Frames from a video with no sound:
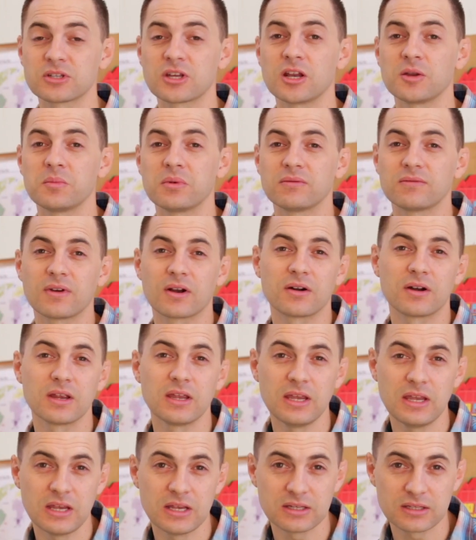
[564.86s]
is going to be very
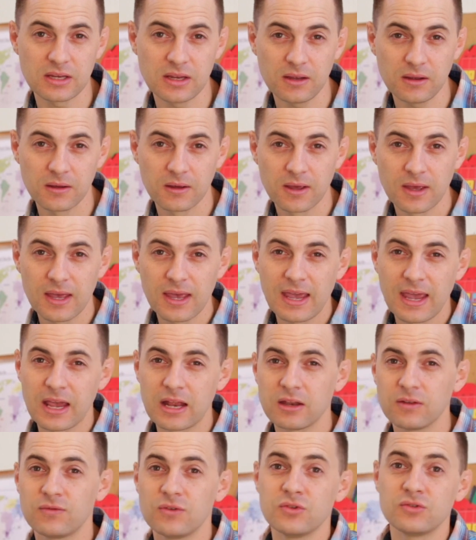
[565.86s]
easy,
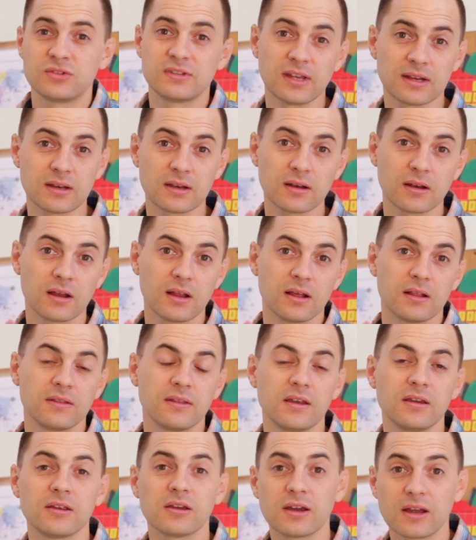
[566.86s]
and if you didn't,
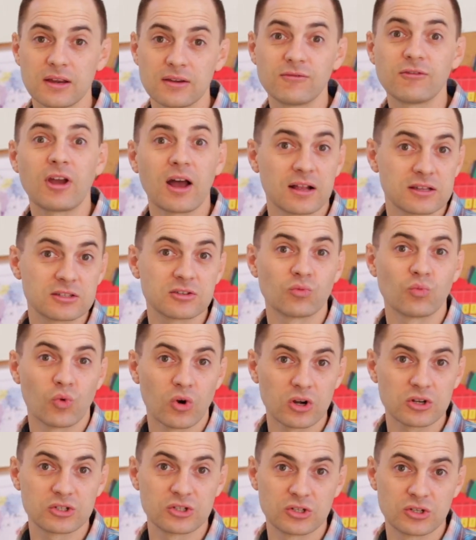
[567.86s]
then you've got some
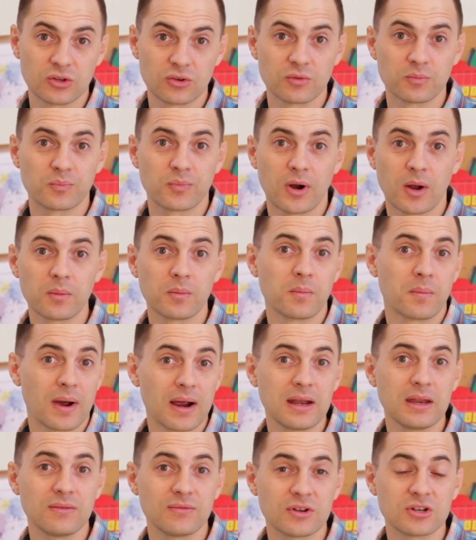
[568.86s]
work to do.
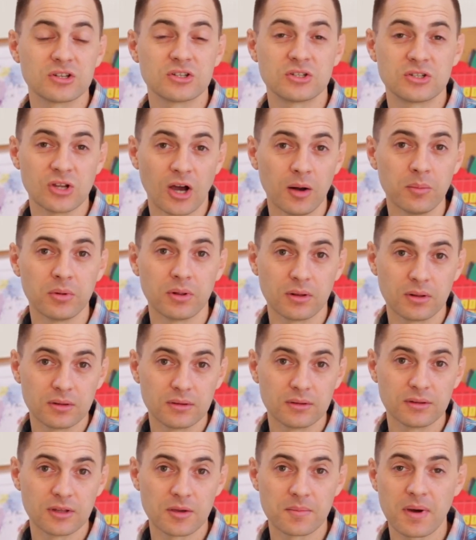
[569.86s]
Might even double
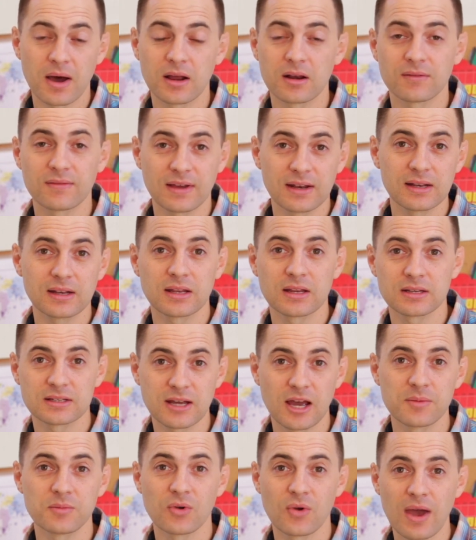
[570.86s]
the amount of editing
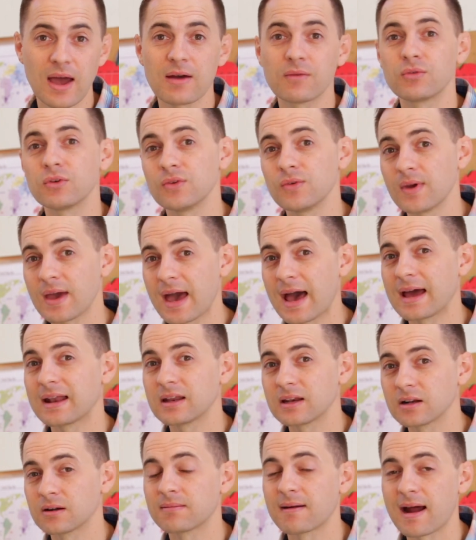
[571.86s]
time you have when you add
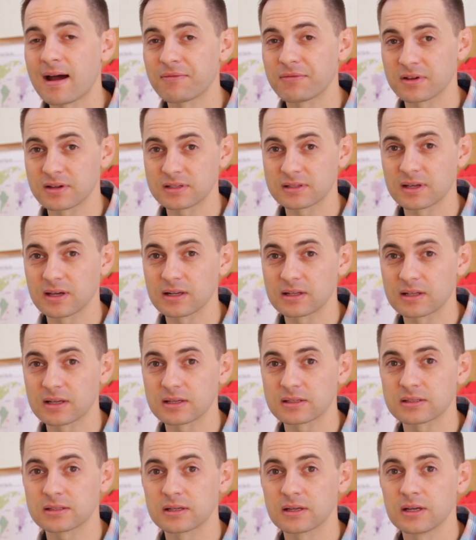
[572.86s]
in graphics like
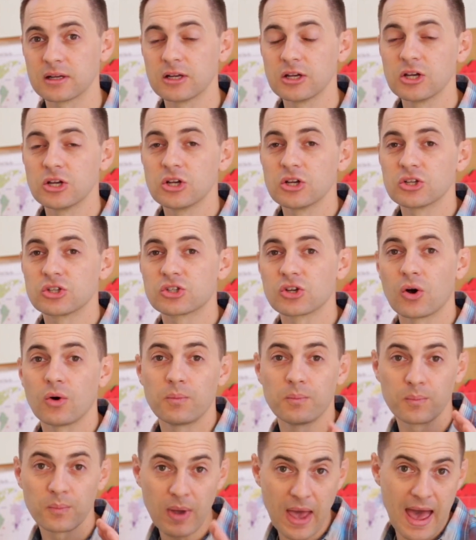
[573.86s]
this. So
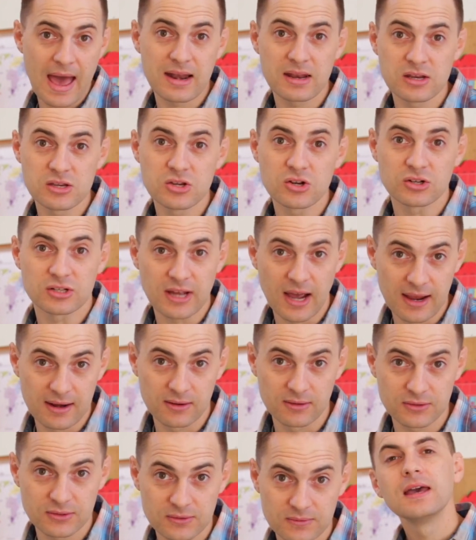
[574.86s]
add in your
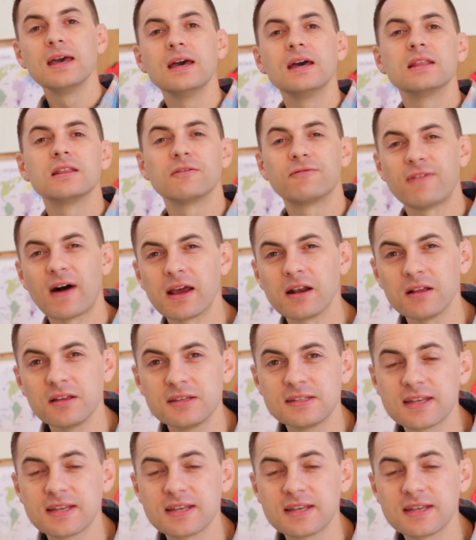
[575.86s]
titles. The final